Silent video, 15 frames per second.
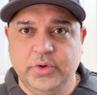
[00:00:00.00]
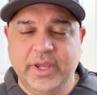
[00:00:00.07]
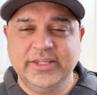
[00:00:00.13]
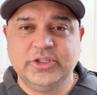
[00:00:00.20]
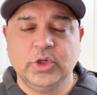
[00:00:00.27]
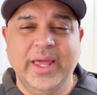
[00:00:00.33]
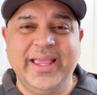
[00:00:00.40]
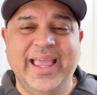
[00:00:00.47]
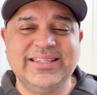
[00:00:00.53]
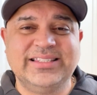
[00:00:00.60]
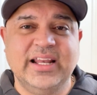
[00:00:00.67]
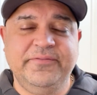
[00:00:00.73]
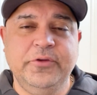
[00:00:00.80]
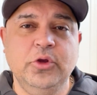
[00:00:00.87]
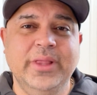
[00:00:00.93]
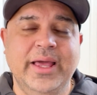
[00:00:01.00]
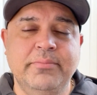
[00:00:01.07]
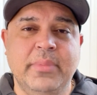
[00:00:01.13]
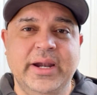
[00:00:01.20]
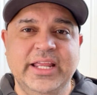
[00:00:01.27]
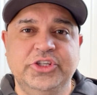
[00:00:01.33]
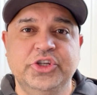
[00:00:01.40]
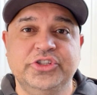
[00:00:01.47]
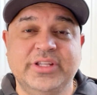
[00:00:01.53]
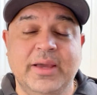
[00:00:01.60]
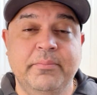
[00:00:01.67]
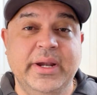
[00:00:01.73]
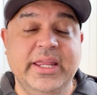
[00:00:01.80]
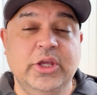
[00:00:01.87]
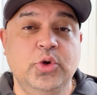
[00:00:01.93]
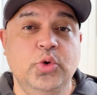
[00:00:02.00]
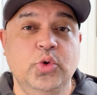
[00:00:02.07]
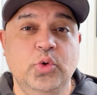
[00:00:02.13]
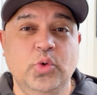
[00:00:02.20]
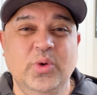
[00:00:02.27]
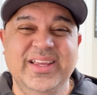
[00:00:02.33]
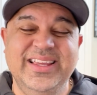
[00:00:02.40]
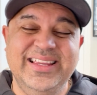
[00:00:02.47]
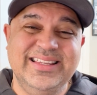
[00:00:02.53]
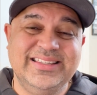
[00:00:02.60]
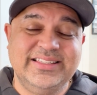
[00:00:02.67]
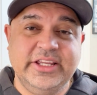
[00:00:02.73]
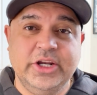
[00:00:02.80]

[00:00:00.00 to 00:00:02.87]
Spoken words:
Okay, so like I said, if you lend money to somebody who is,